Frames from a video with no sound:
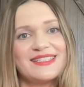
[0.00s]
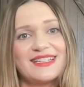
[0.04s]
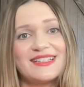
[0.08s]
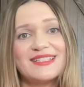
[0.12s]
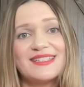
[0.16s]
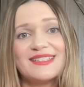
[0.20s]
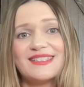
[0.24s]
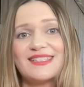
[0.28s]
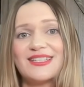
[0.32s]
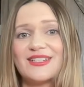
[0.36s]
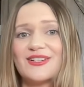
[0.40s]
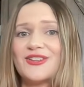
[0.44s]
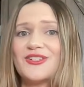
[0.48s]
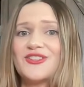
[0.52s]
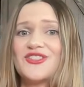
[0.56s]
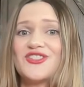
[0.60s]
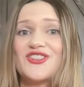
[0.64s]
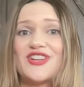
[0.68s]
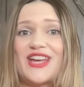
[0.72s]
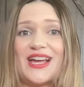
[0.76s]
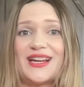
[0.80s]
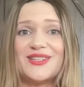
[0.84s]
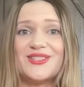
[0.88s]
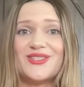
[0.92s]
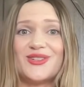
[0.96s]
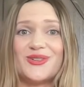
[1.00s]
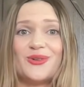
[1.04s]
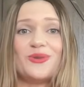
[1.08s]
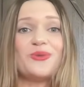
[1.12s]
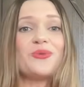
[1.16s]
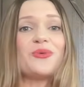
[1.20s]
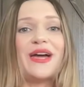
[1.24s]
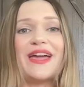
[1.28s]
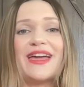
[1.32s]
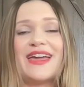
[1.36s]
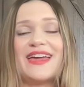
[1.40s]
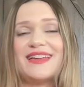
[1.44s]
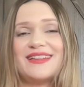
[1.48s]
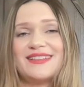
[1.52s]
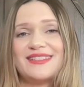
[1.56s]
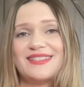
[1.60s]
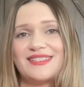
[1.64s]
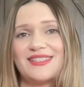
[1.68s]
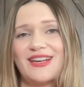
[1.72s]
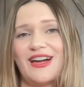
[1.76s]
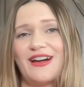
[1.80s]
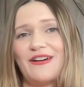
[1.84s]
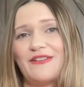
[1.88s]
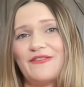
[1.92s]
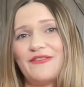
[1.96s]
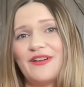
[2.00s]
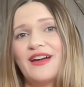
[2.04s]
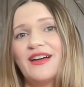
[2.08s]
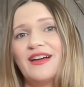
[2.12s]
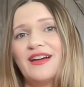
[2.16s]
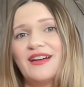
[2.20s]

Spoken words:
consider gentle ways of